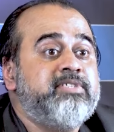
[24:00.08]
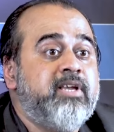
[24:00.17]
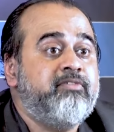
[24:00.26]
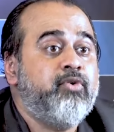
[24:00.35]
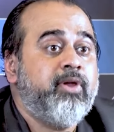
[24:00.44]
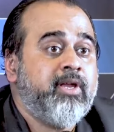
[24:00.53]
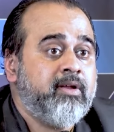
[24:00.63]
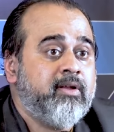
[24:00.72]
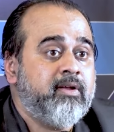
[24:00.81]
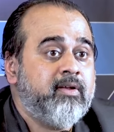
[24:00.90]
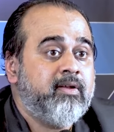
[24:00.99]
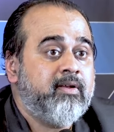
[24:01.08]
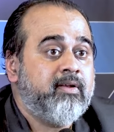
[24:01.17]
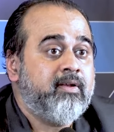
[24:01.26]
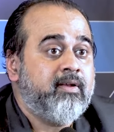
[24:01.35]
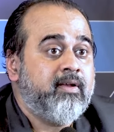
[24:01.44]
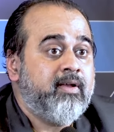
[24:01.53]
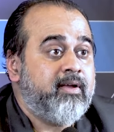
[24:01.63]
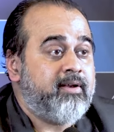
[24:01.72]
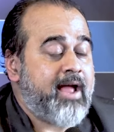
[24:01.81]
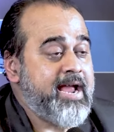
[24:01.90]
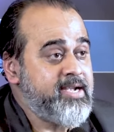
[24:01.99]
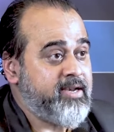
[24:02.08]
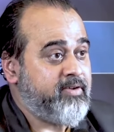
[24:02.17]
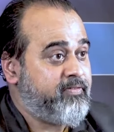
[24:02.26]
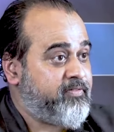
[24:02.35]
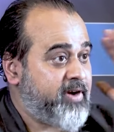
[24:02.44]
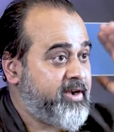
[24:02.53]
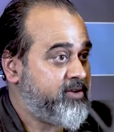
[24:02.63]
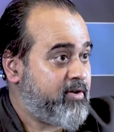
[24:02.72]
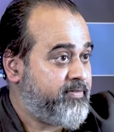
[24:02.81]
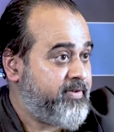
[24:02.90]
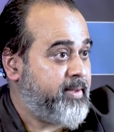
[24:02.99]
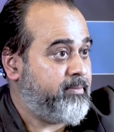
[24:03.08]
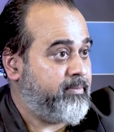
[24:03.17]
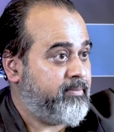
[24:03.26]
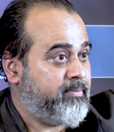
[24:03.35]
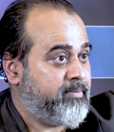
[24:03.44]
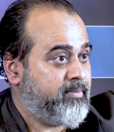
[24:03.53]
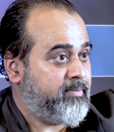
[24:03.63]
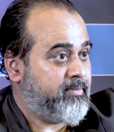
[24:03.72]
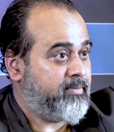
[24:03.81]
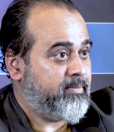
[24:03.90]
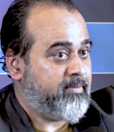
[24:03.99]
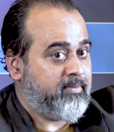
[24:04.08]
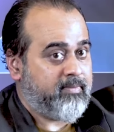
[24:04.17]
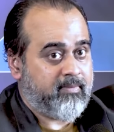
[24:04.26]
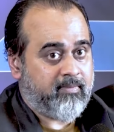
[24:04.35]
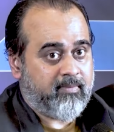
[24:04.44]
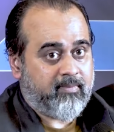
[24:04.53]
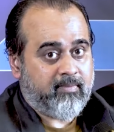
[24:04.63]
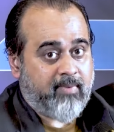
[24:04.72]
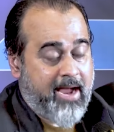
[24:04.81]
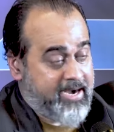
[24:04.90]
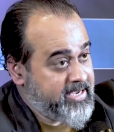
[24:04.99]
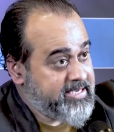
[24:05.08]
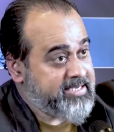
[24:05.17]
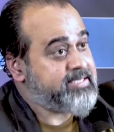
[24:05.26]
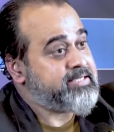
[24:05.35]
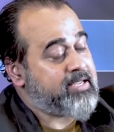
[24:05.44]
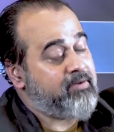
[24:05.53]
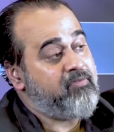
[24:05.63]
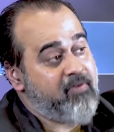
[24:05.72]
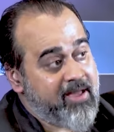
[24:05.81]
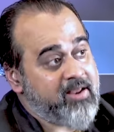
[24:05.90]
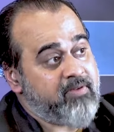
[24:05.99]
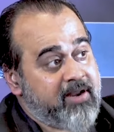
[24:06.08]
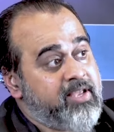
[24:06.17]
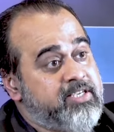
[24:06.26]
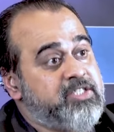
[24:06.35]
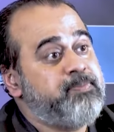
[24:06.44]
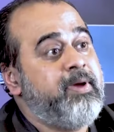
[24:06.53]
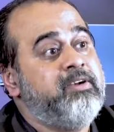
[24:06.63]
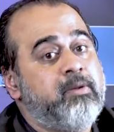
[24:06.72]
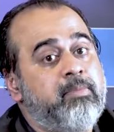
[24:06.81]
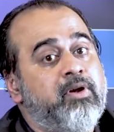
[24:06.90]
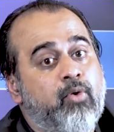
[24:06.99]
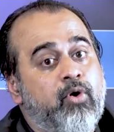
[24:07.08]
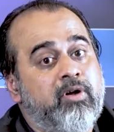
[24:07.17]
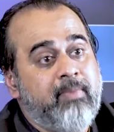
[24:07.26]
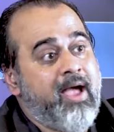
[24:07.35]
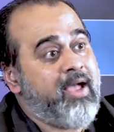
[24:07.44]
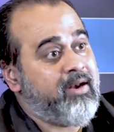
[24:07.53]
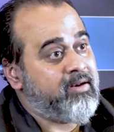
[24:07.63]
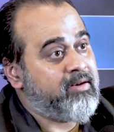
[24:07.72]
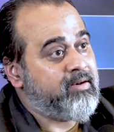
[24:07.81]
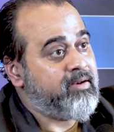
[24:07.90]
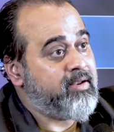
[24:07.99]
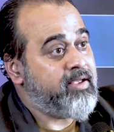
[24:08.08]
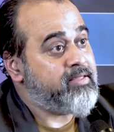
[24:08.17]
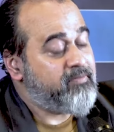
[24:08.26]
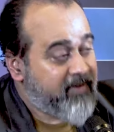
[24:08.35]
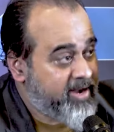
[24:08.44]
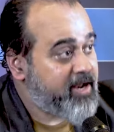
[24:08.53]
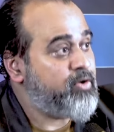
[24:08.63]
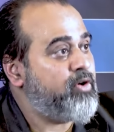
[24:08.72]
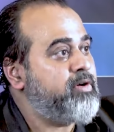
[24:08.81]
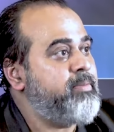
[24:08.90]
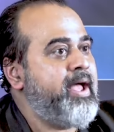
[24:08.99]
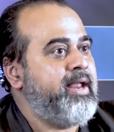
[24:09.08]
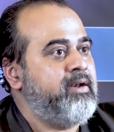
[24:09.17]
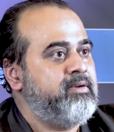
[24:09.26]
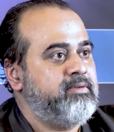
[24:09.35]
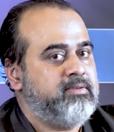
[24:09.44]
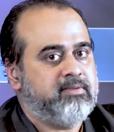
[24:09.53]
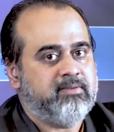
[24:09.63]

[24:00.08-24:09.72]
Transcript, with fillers: himself doing? Right in front of him. And he is a very, very respectable old man. He is a very good man.